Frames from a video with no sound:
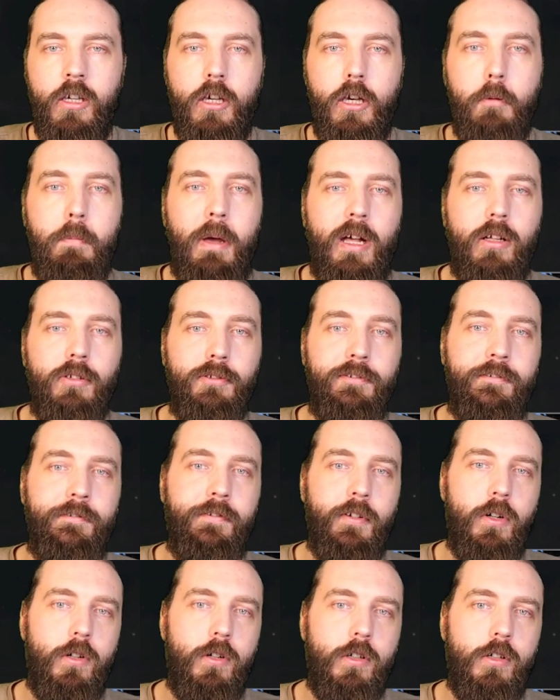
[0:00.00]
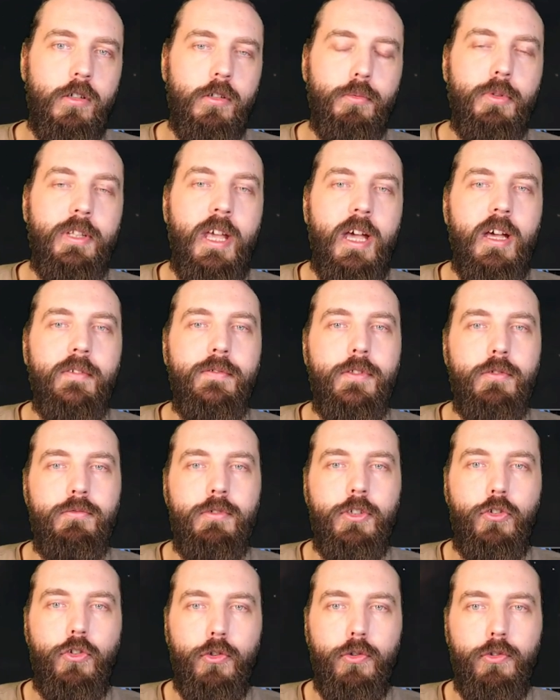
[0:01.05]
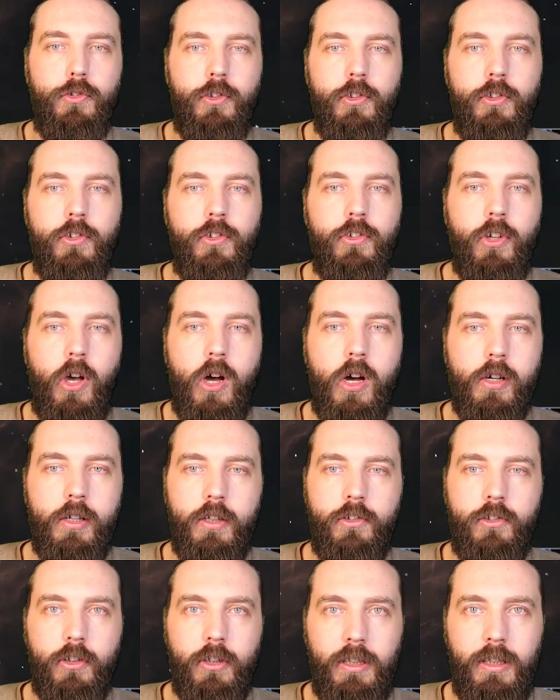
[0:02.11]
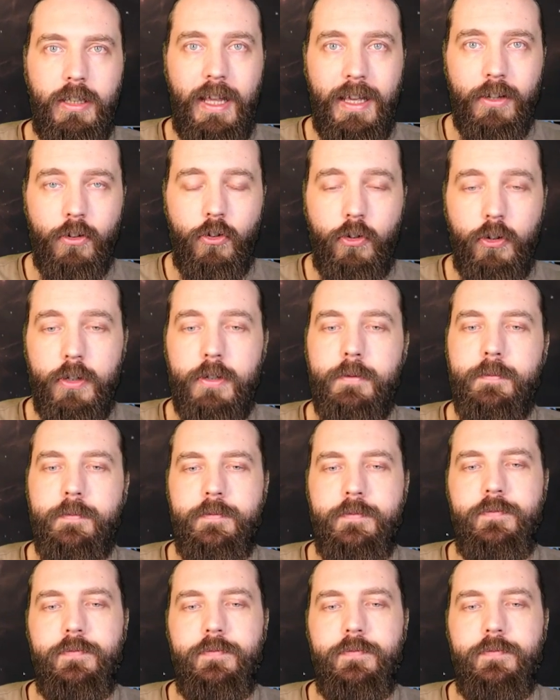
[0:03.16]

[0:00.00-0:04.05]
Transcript: Battle 4, we have the reduces target selection.